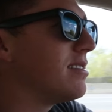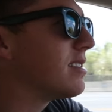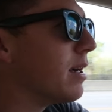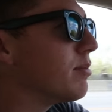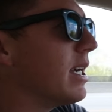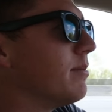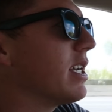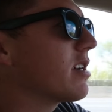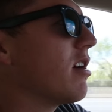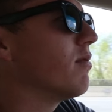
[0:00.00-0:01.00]
sometimes
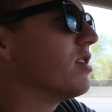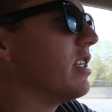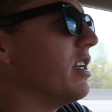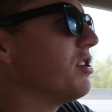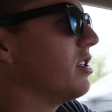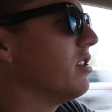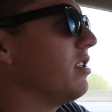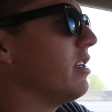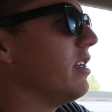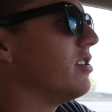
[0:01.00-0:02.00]
that
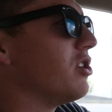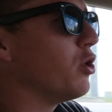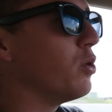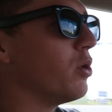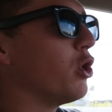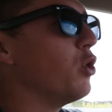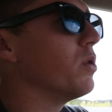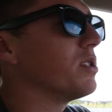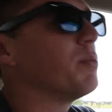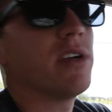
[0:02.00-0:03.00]
conversation is who who
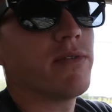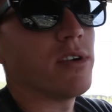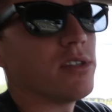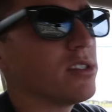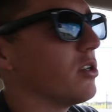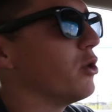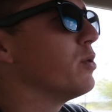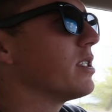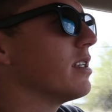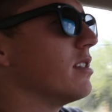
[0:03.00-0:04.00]
will speak first
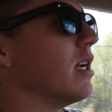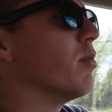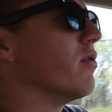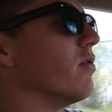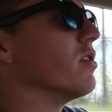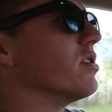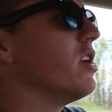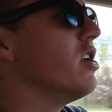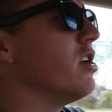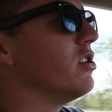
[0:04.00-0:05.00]
who says the number first
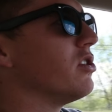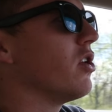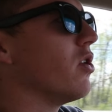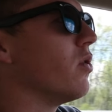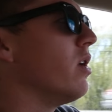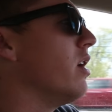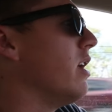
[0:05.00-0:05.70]
so